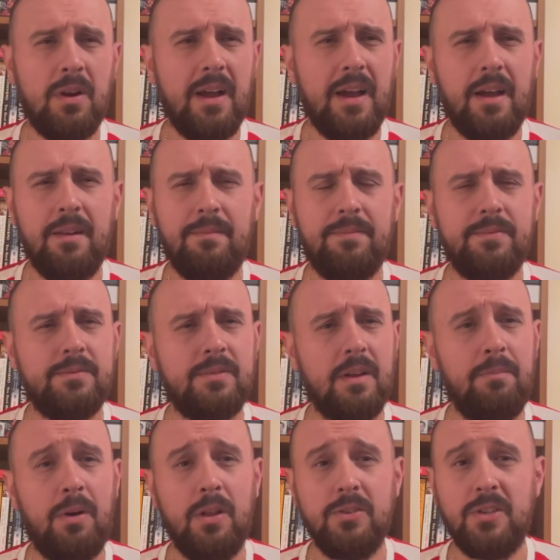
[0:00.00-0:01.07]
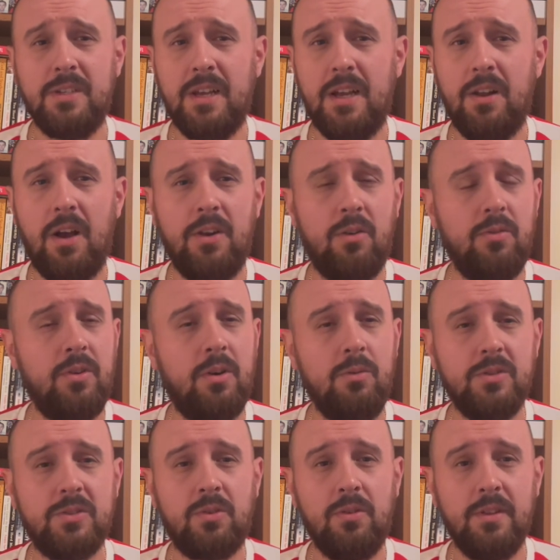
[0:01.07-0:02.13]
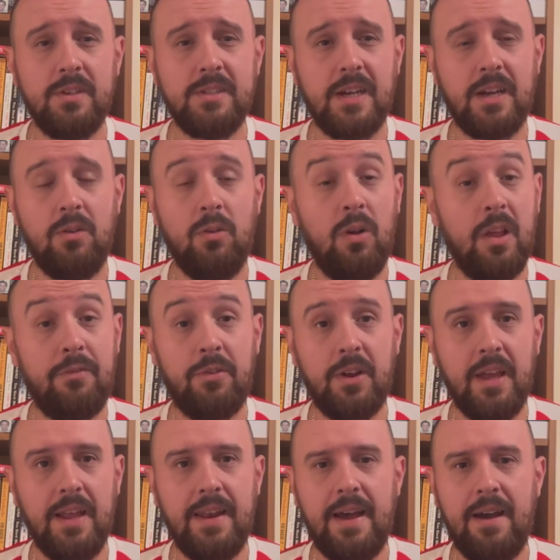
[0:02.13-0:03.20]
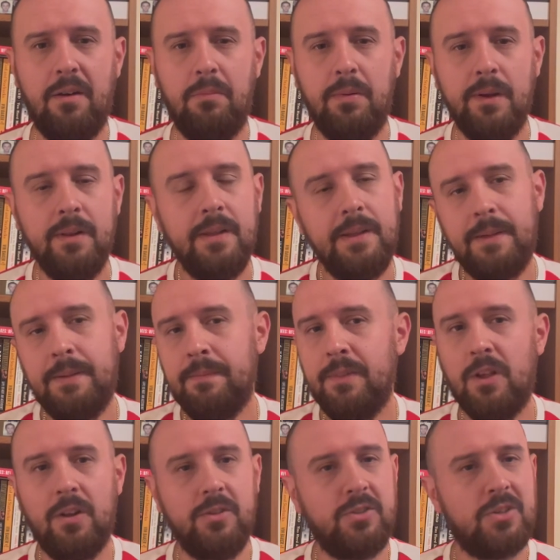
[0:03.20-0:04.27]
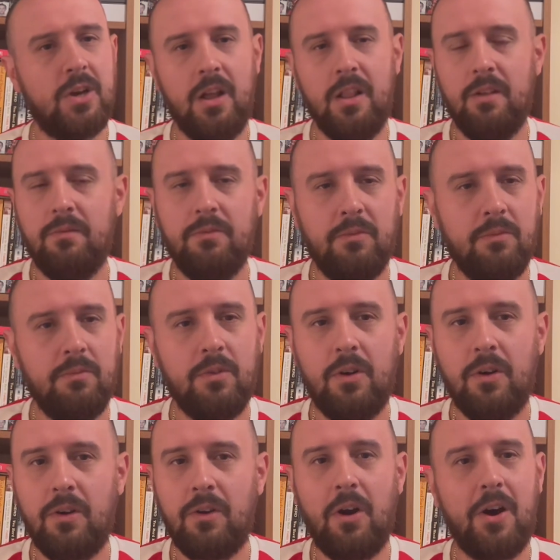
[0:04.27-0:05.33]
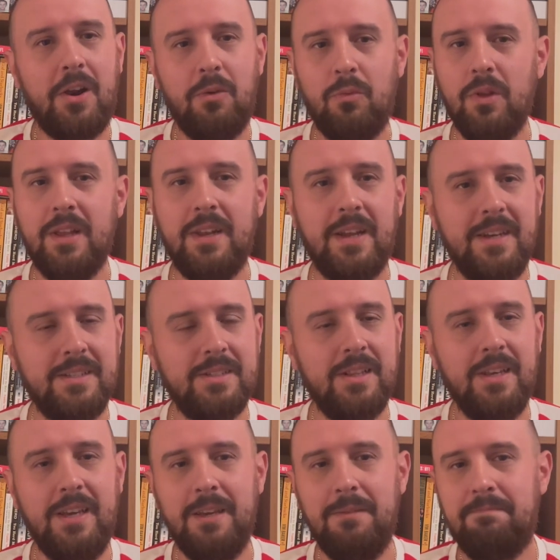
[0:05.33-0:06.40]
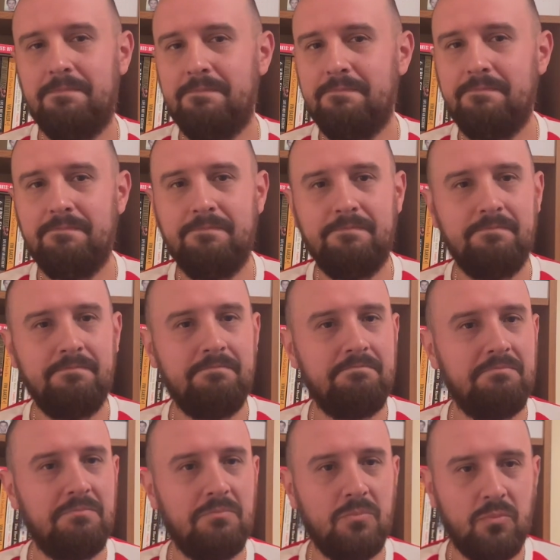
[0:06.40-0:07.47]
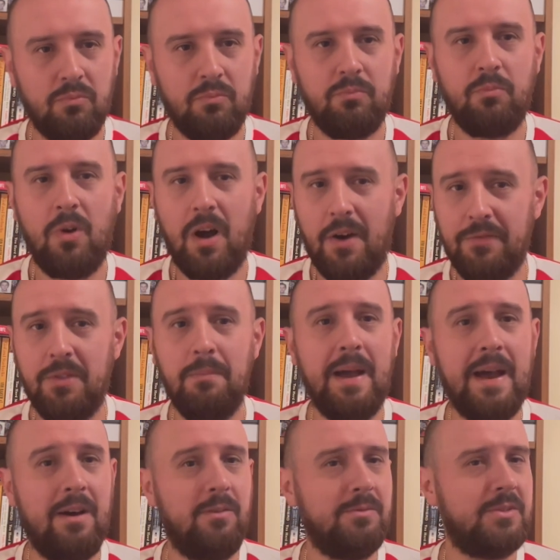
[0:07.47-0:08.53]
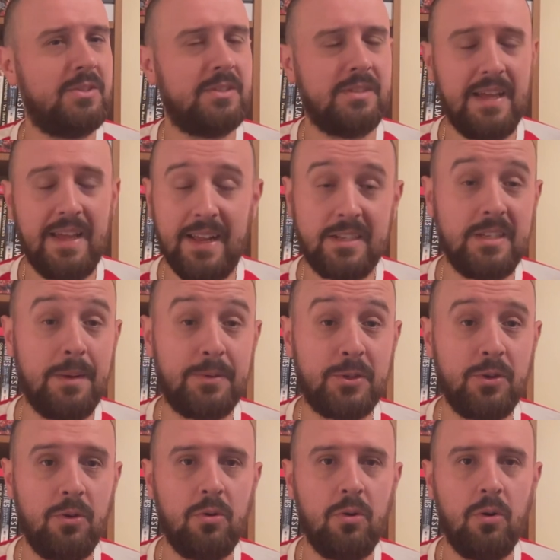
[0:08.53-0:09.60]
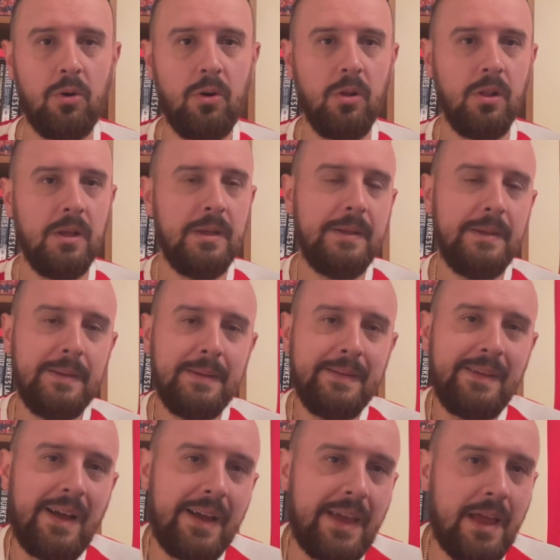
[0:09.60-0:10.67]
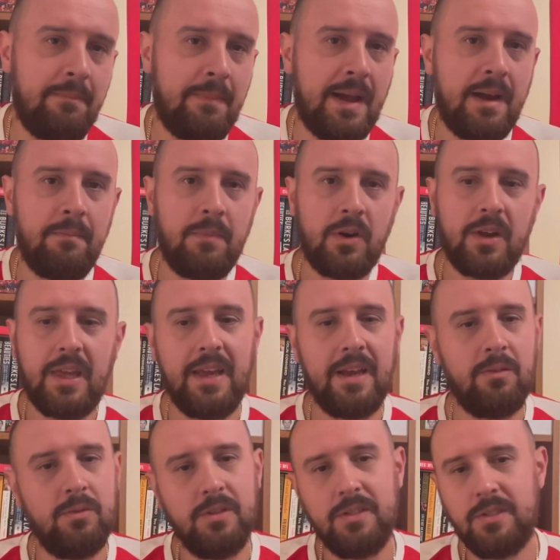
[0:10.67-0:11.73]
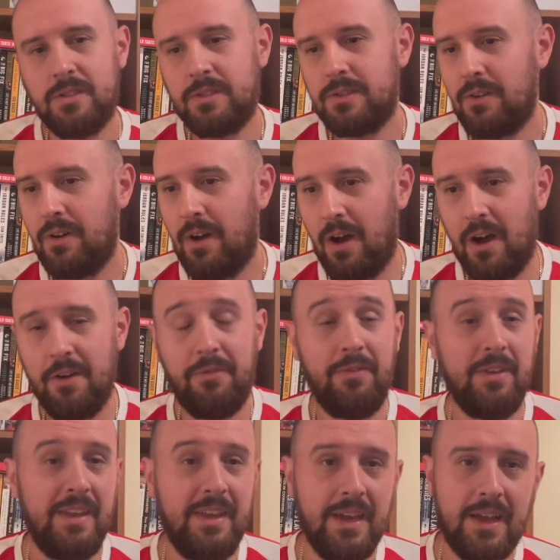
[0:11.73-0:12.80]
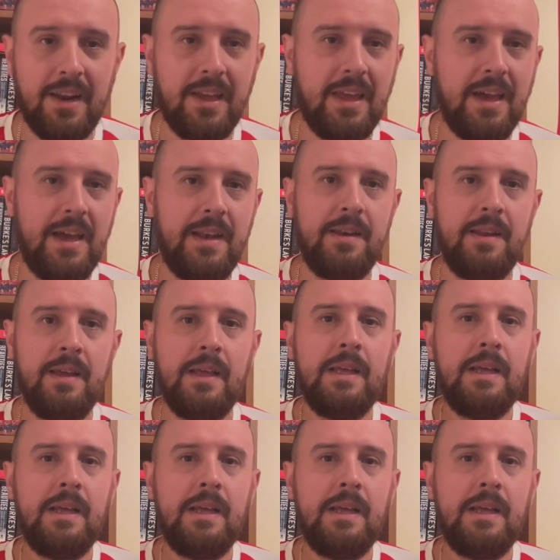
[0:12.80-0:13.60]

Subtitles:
I apologize. I don't know who scored the second goal. I forget now, but just caught it really nicely off the bounce. Exceptional goal. Again, man marking was off yet again.